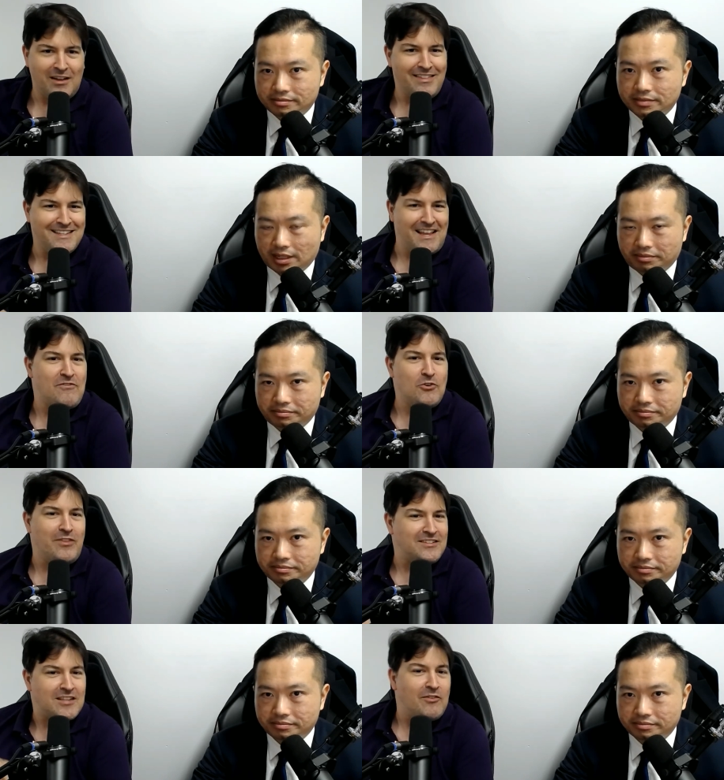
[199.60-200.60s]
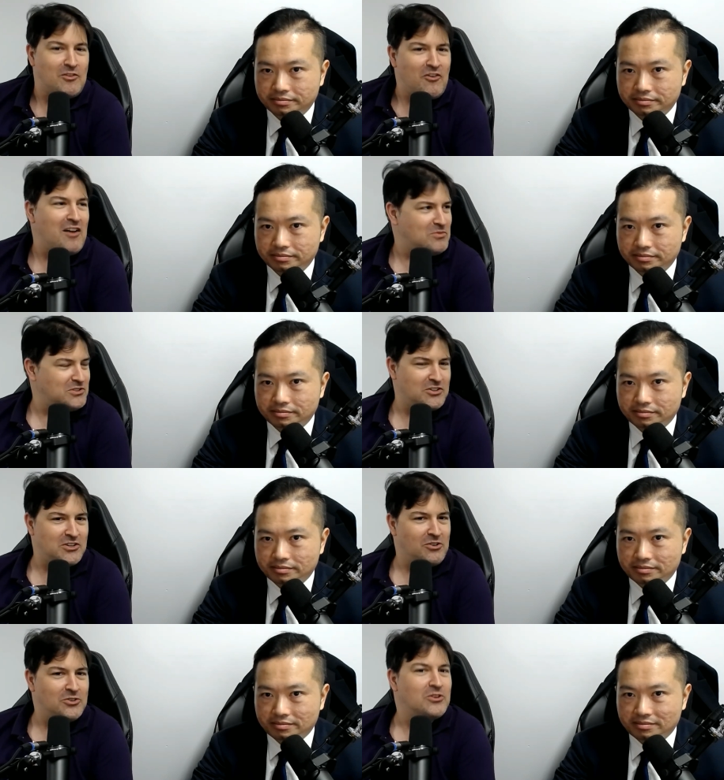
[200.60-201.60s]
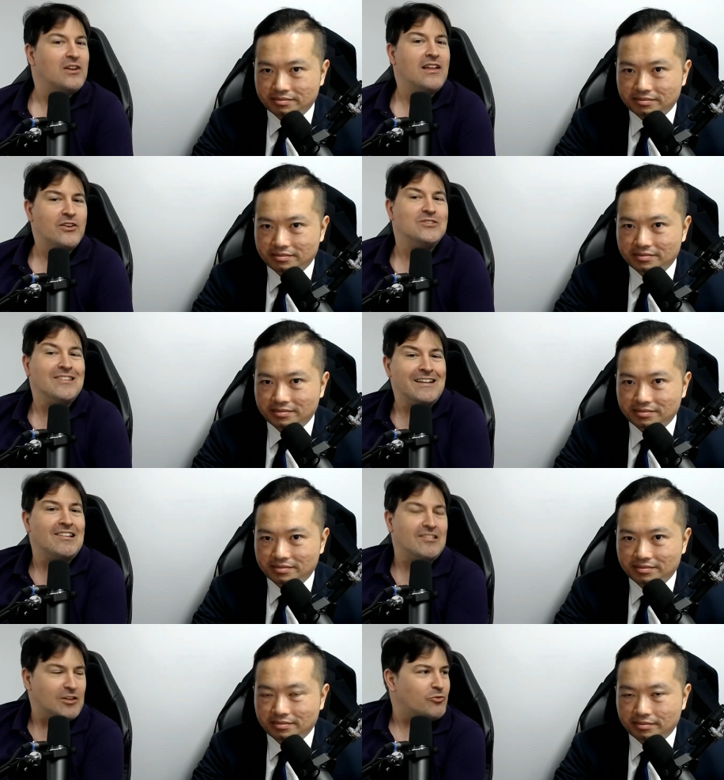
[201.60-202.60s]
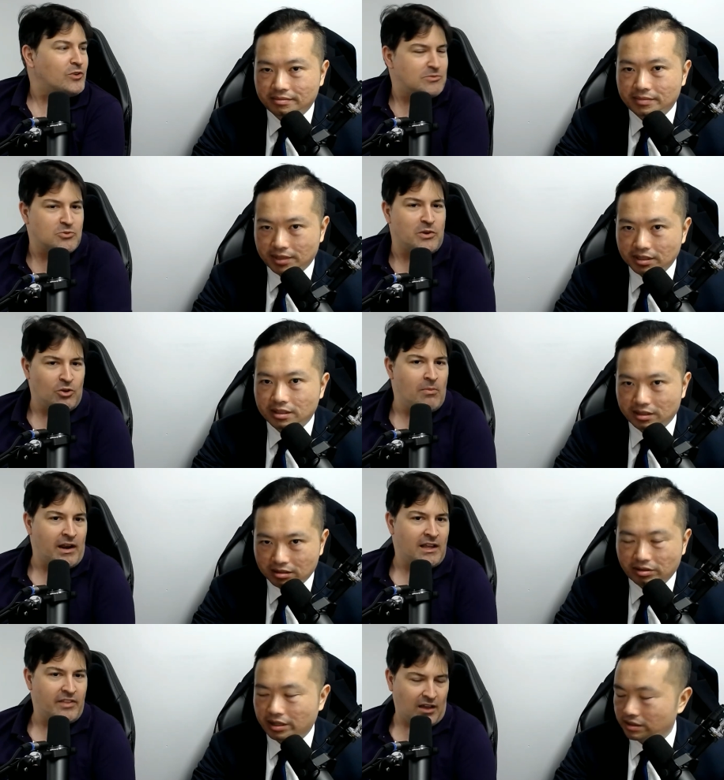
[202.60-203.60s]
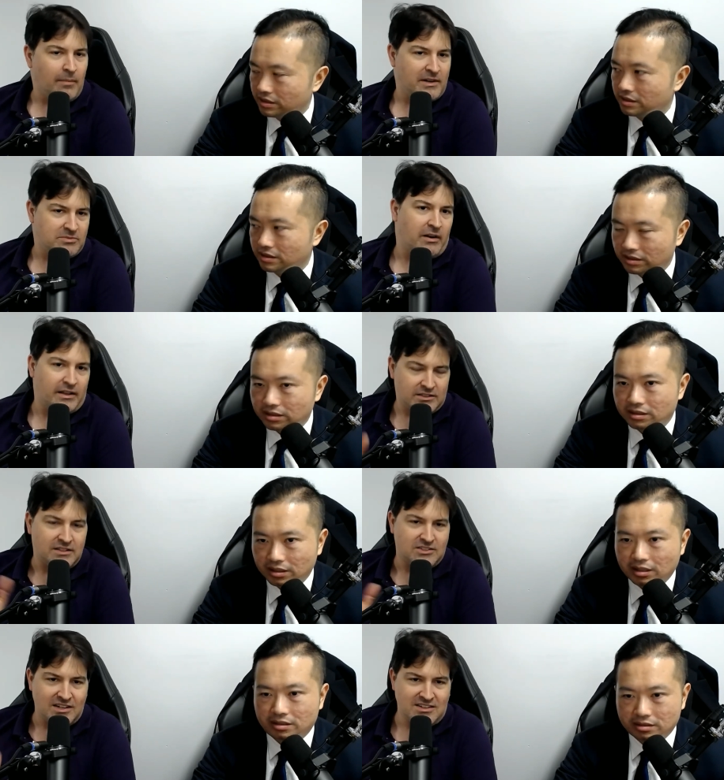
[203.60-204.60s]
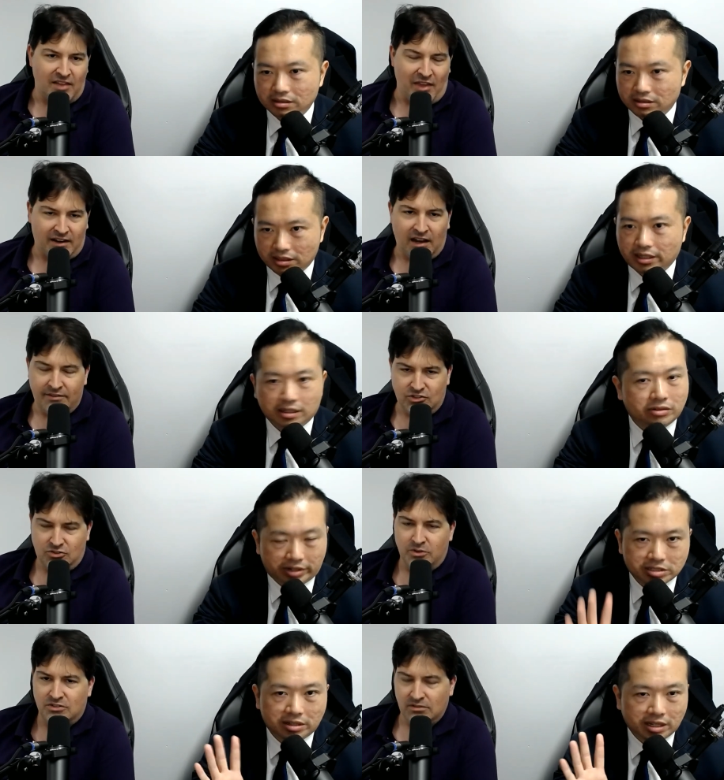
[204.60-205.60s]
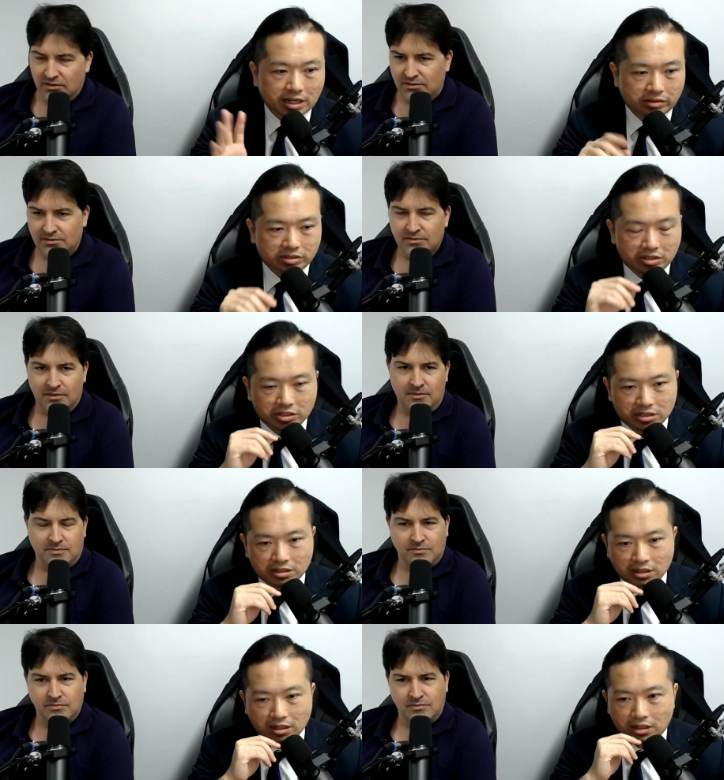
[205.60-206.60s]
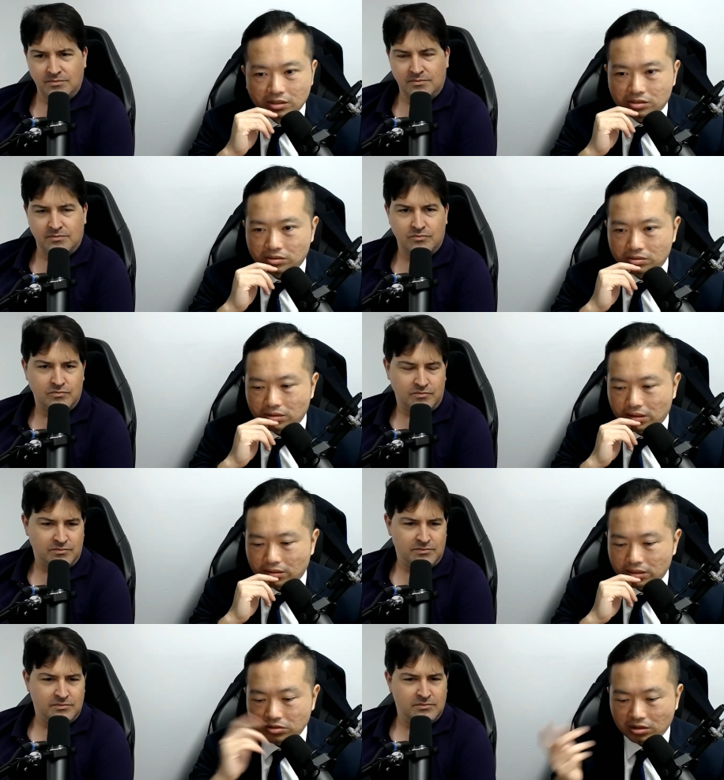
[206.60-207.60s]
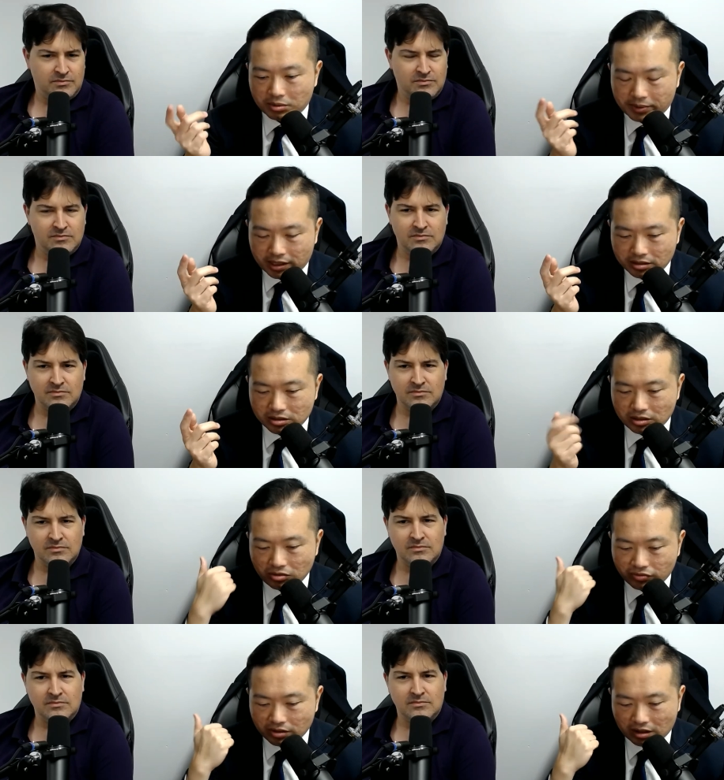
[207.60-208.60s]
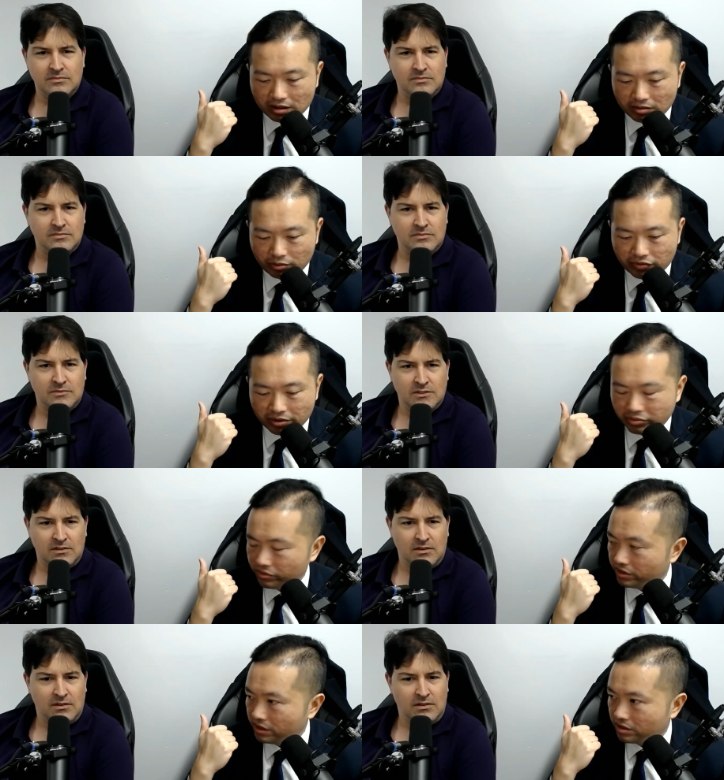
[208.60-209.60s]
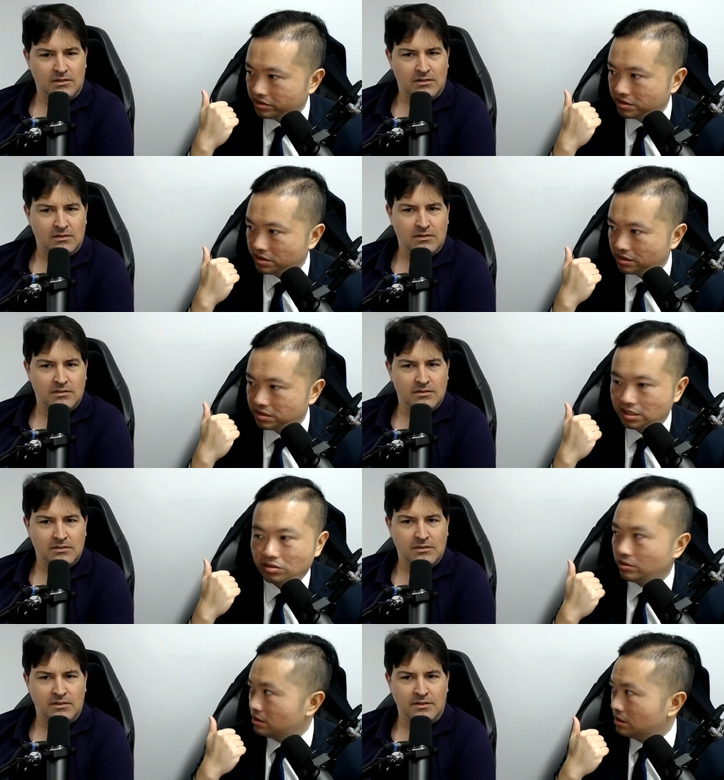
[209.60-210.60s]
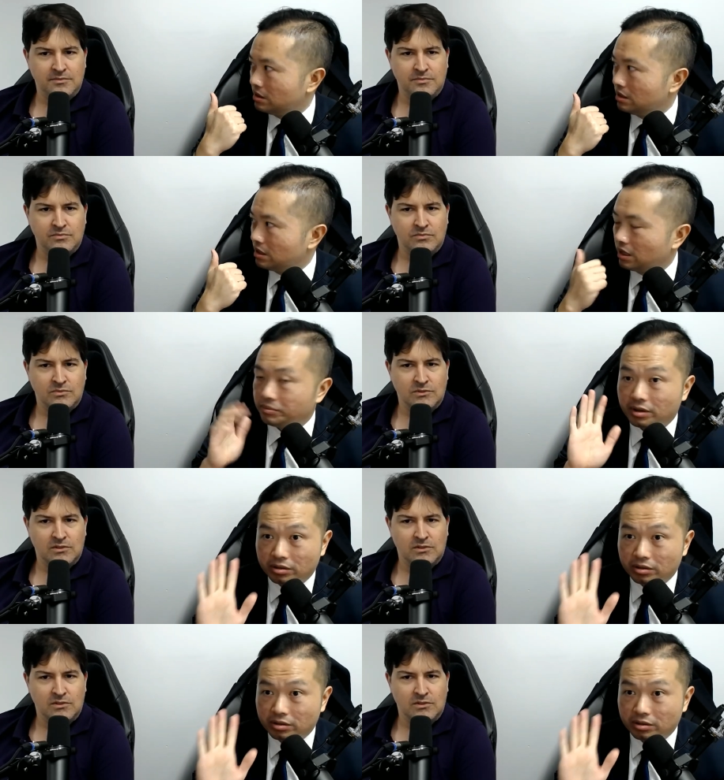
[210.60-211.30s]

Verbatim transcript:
Speaker 1: The, yeah. If you're the seventy-five percent shareholder, there's little difference between your money correct. and the company's money. So yeah. it's, it's, not that kind yeah, of. correct. It's not that
Speaker 2: kind of distinction. So uh, let's talk about Binance. You, uh, we've gone through the consent order. Um, uh, uh,